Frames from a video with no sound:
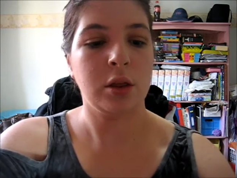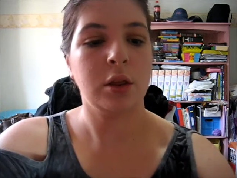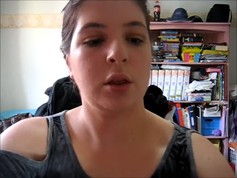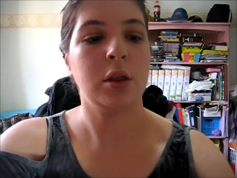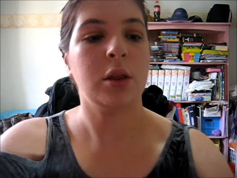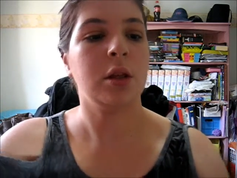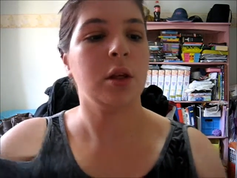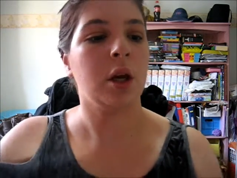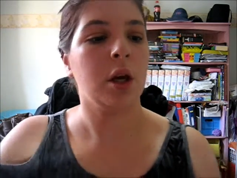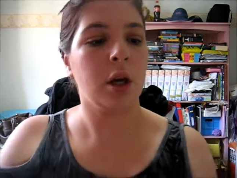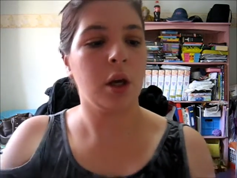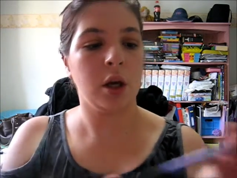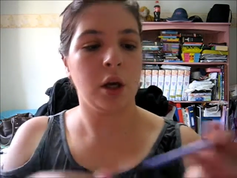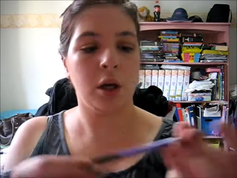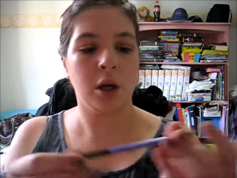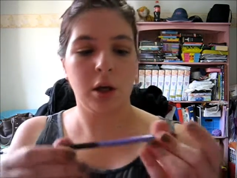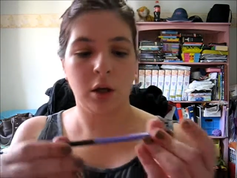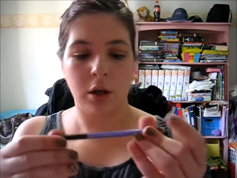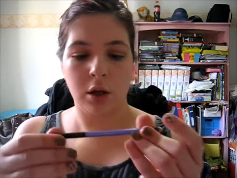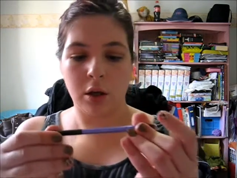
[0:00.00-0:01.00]

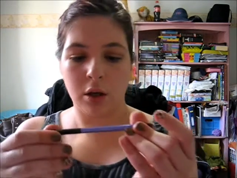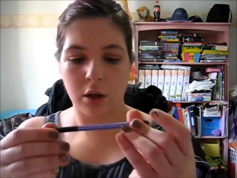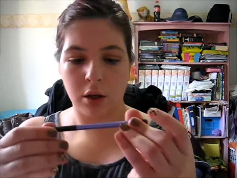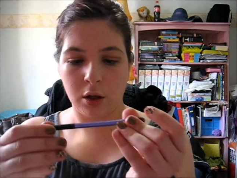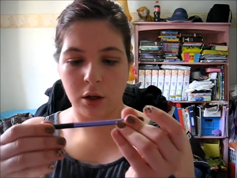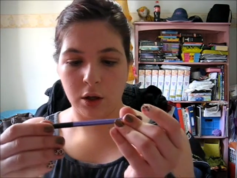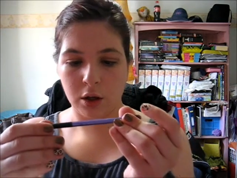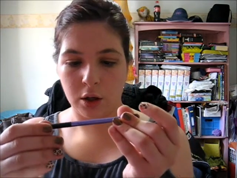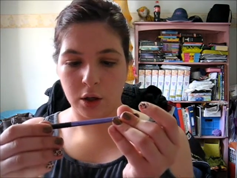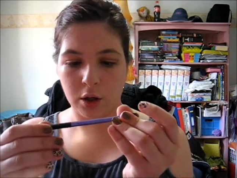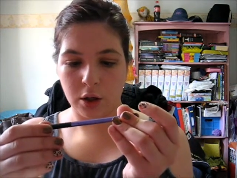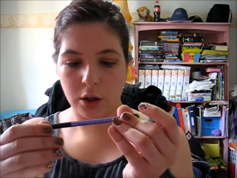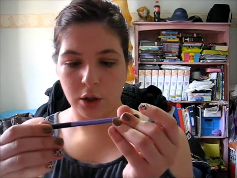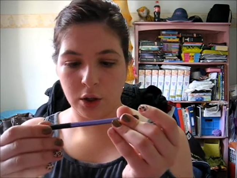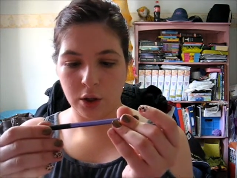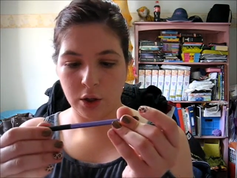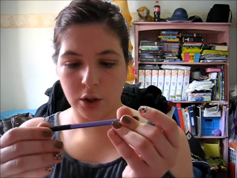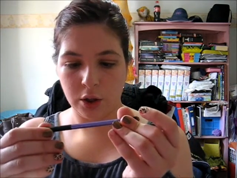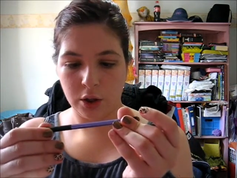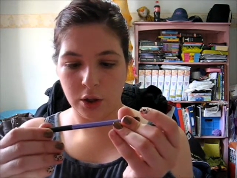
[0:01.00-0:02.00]
the
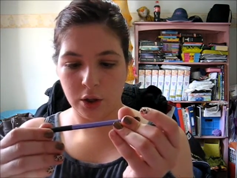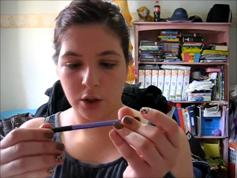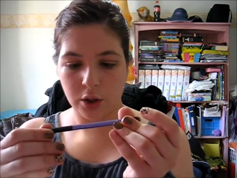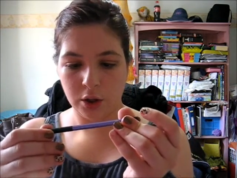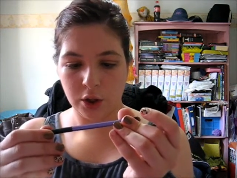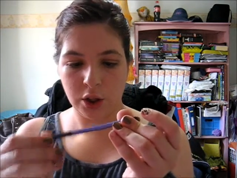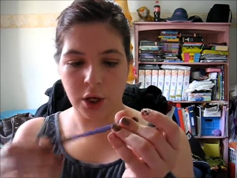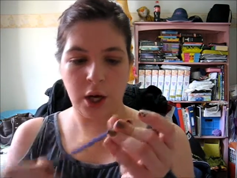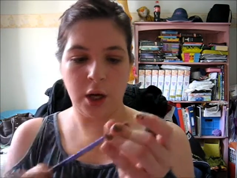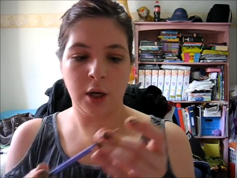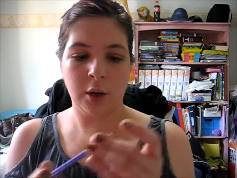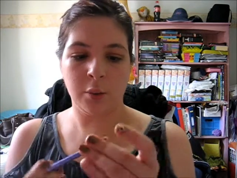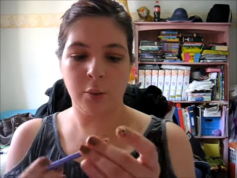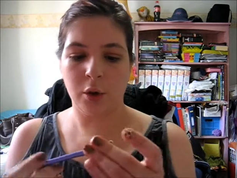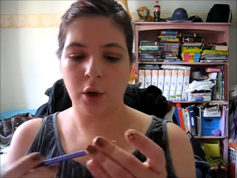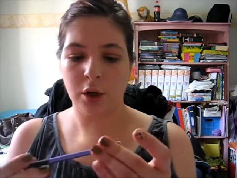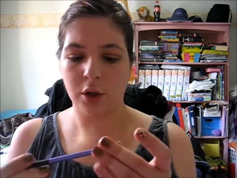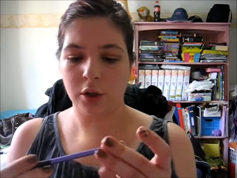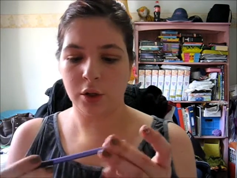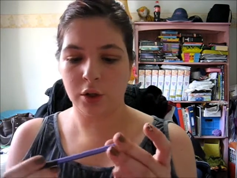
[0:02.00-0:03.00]
shading
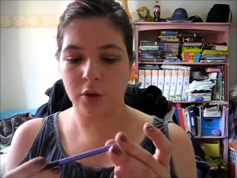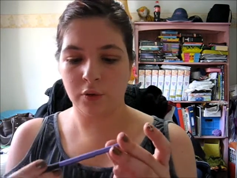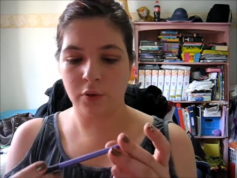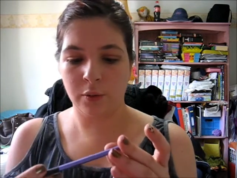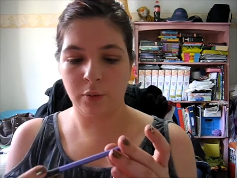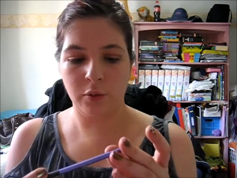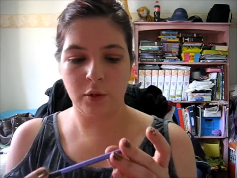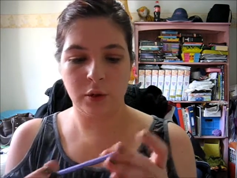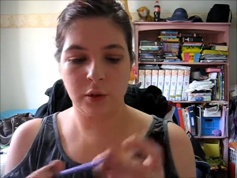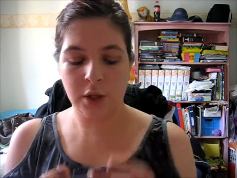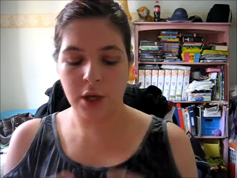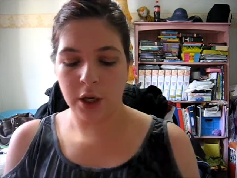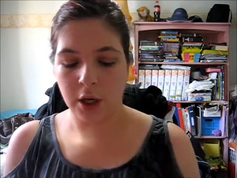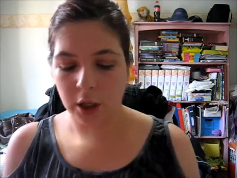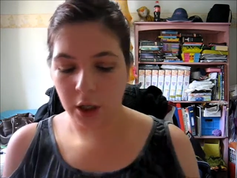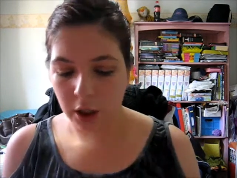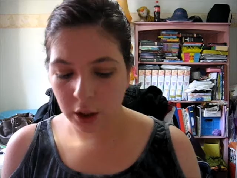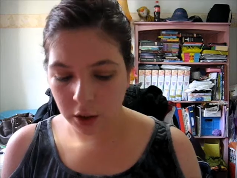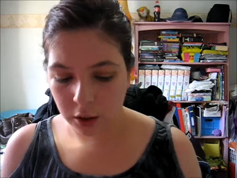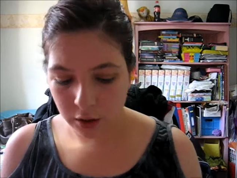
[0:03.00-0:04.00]
brush from Real
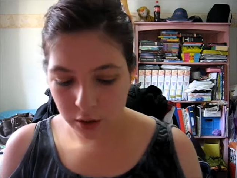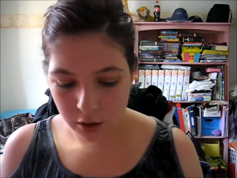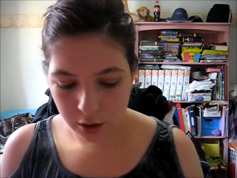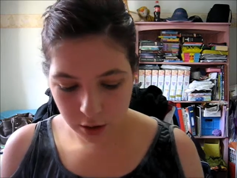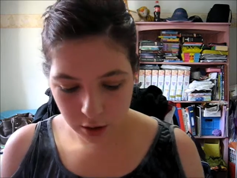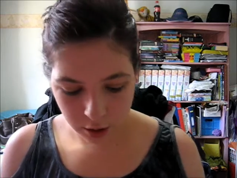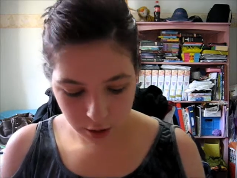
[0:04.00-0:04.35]
Techniques.